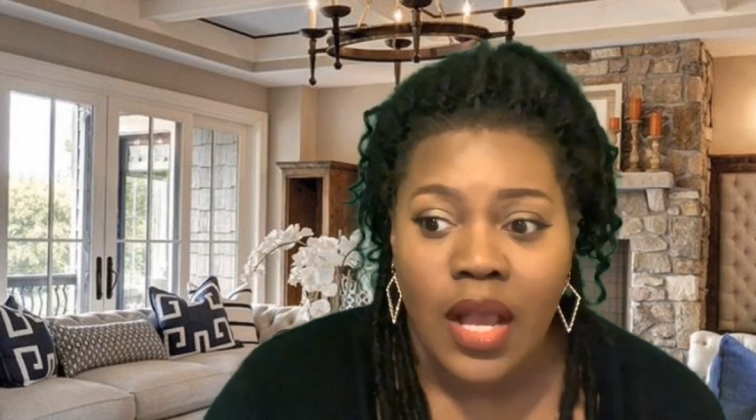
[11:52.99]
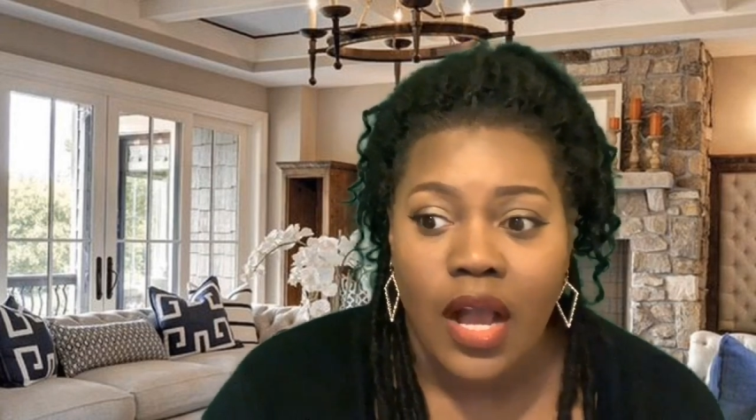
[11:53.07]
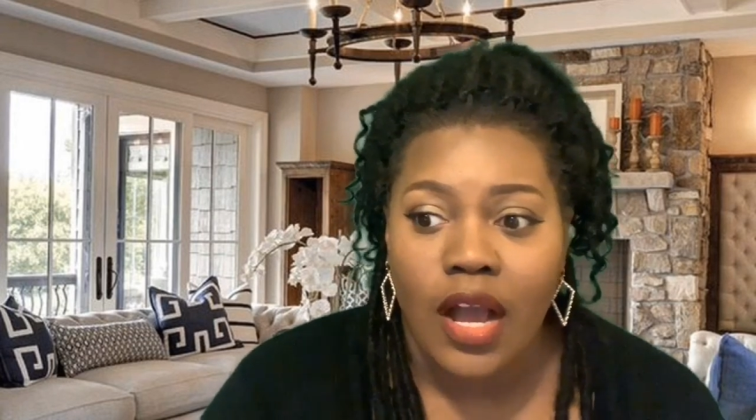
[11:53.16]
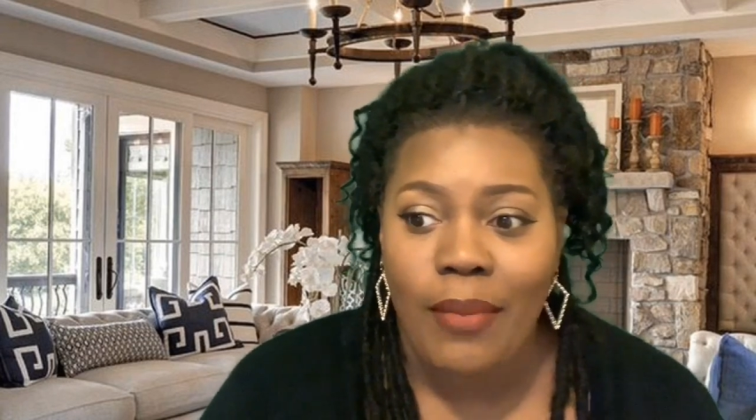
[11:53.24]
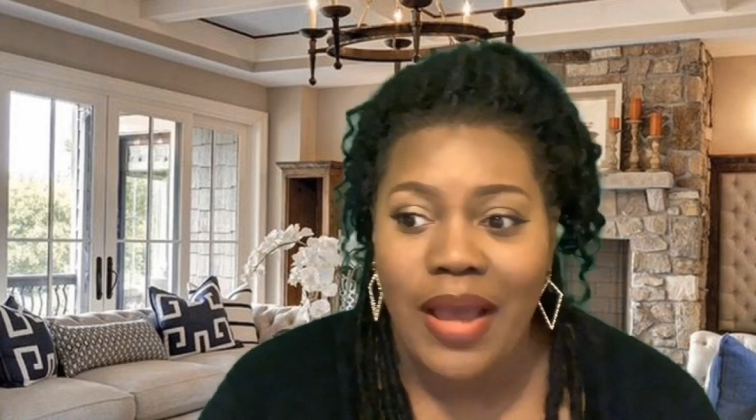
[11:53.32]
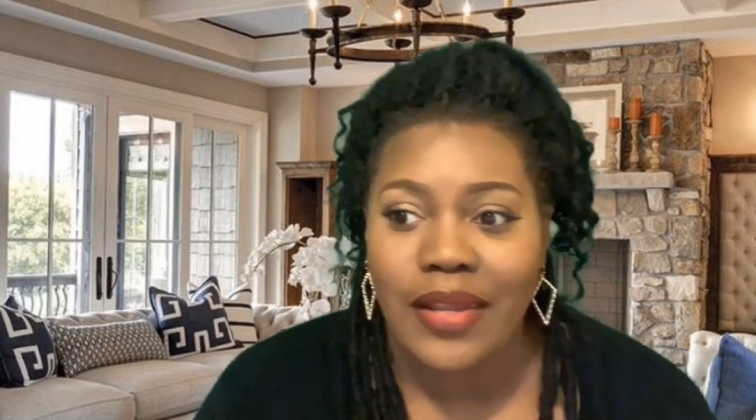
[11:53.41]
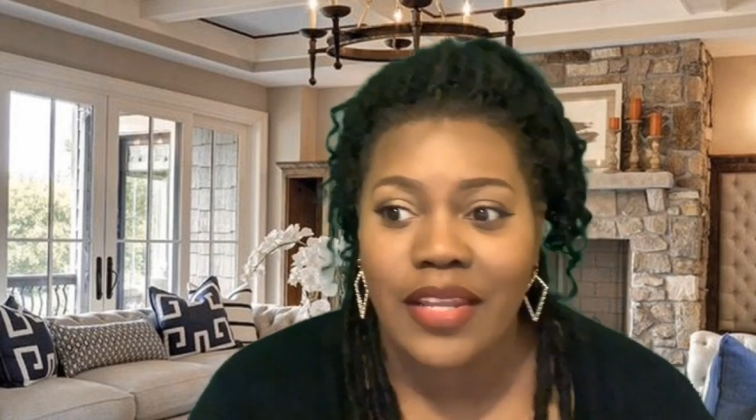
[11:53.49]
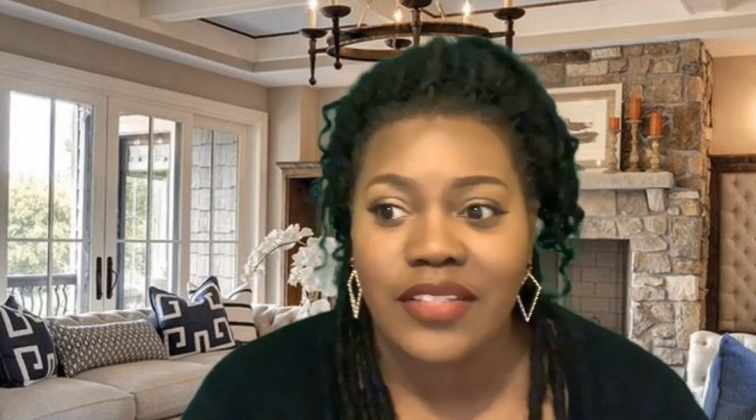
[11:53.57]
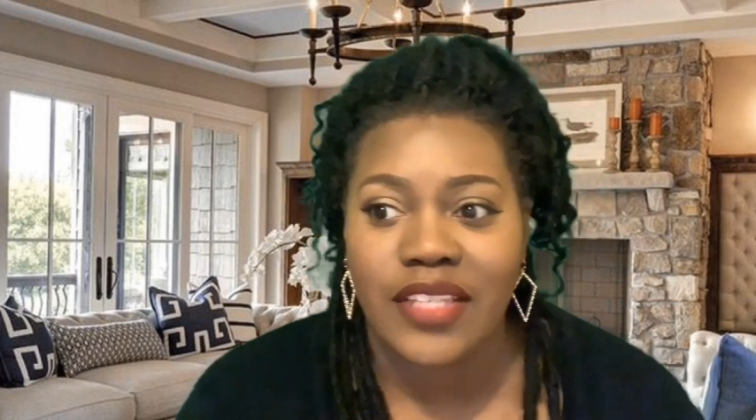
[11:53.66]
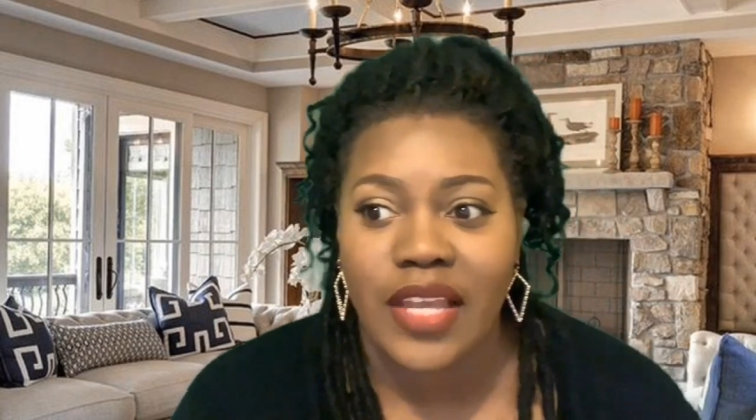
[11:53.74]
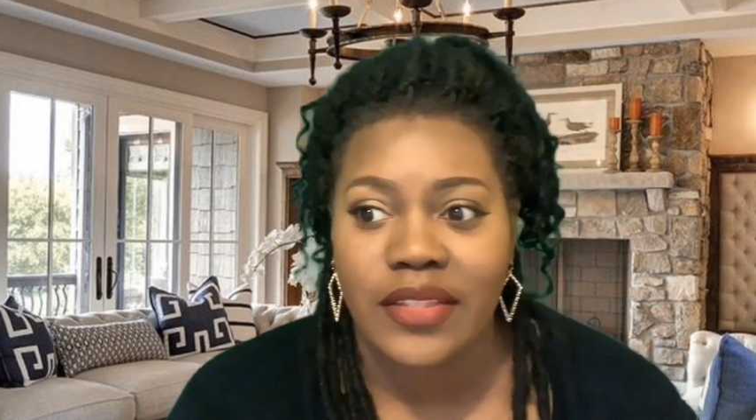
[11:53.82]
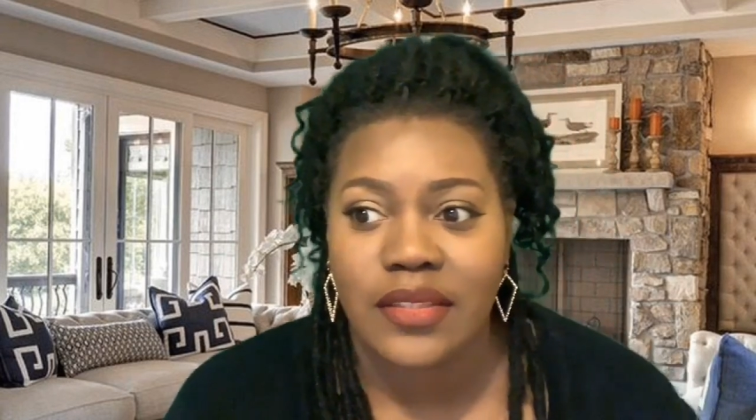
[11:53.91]
I
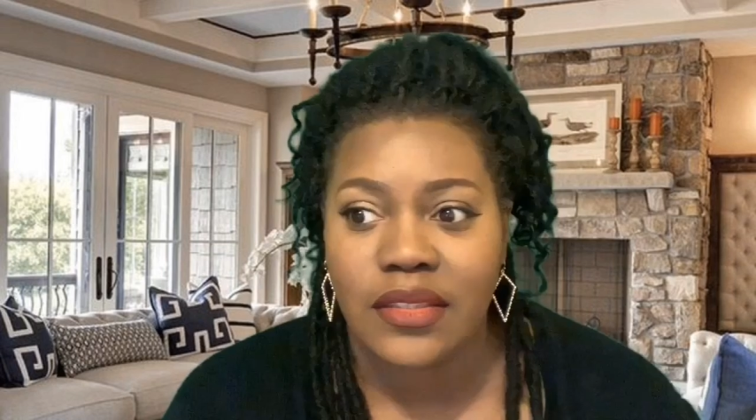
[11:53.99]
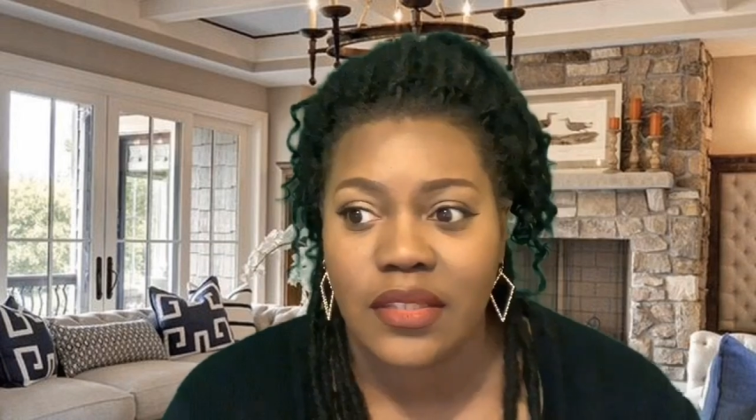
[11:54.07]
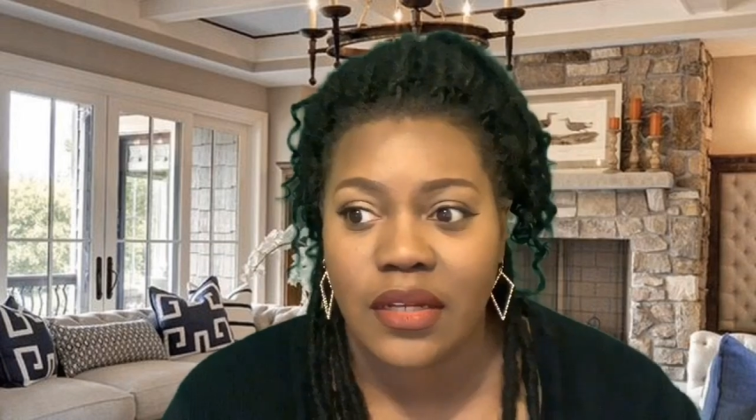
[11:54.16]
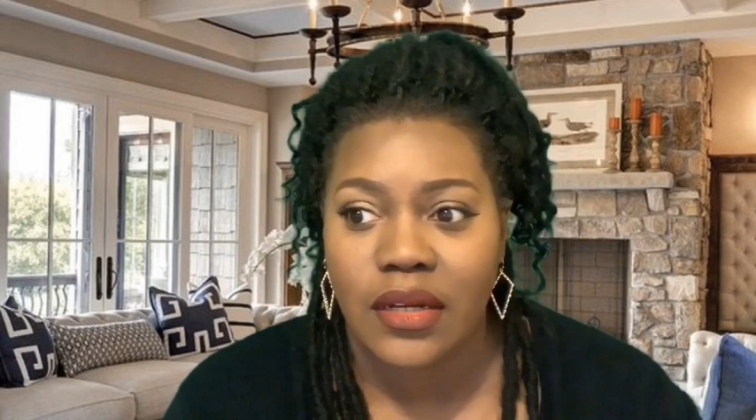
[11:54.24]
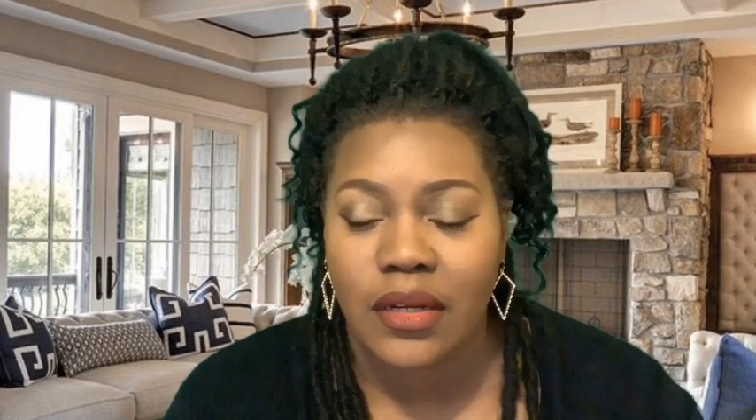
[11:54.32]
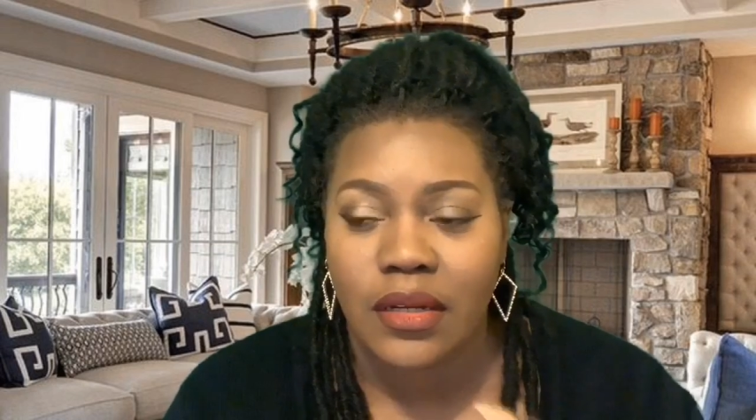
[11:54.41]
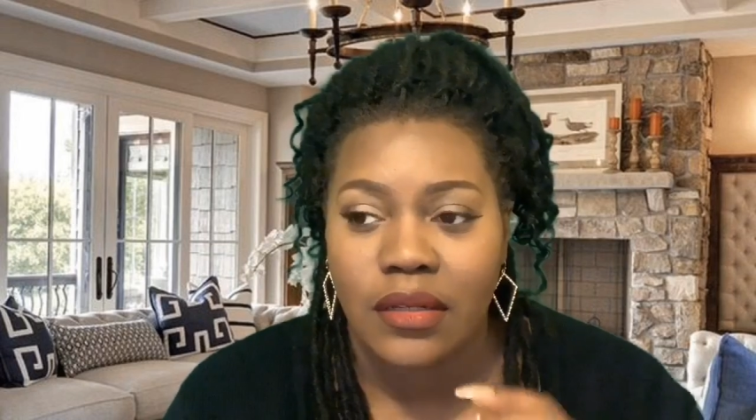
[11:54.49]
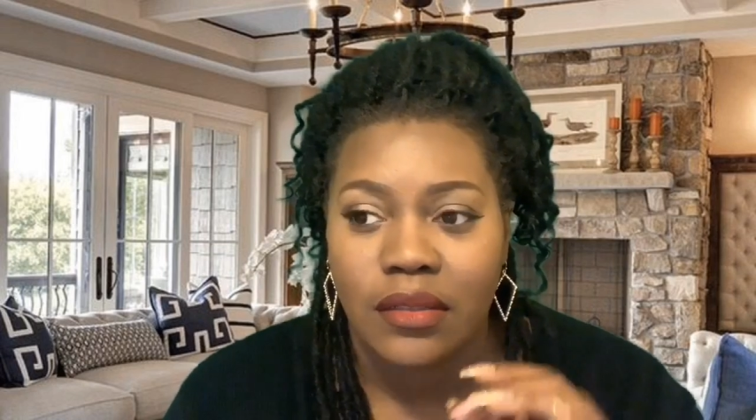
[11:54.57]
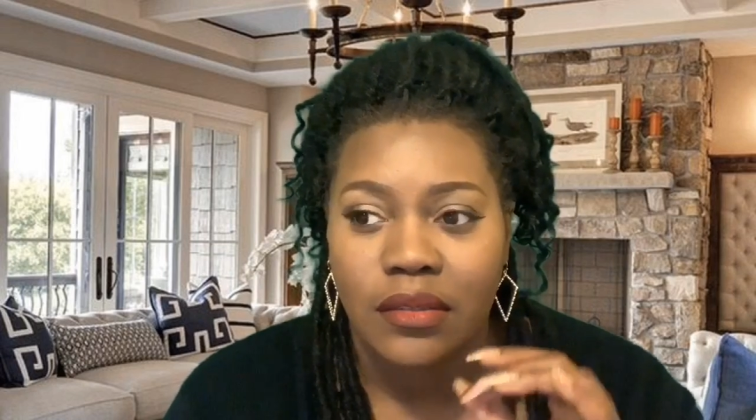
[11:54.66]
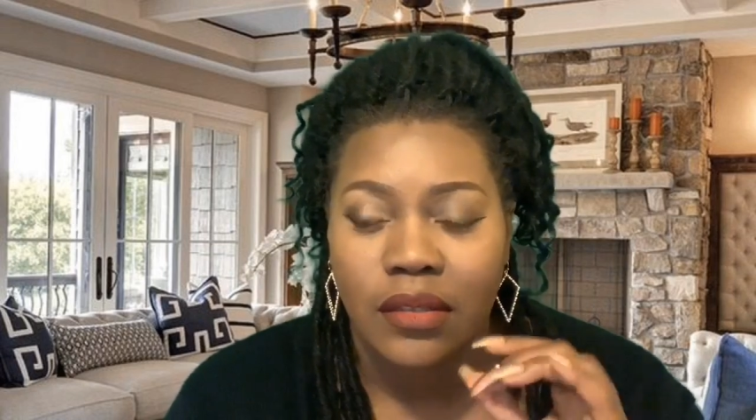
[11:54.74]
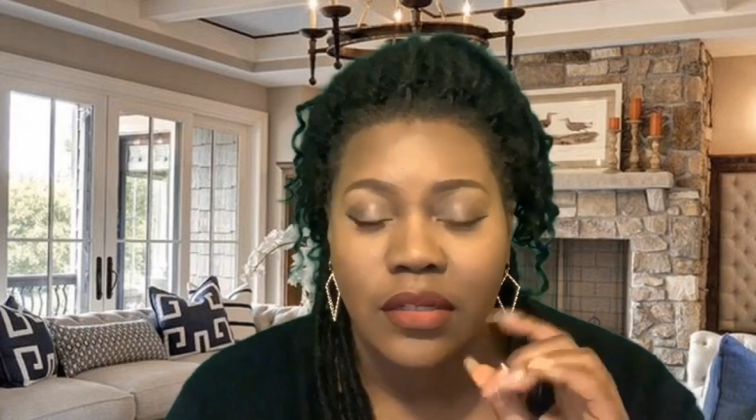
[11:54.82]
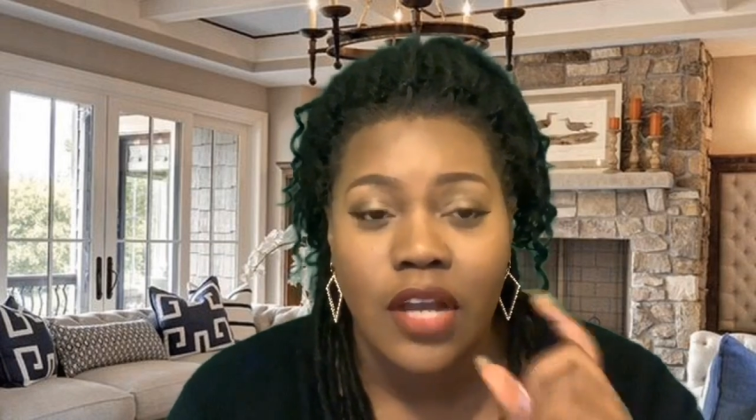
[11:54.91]
looked at the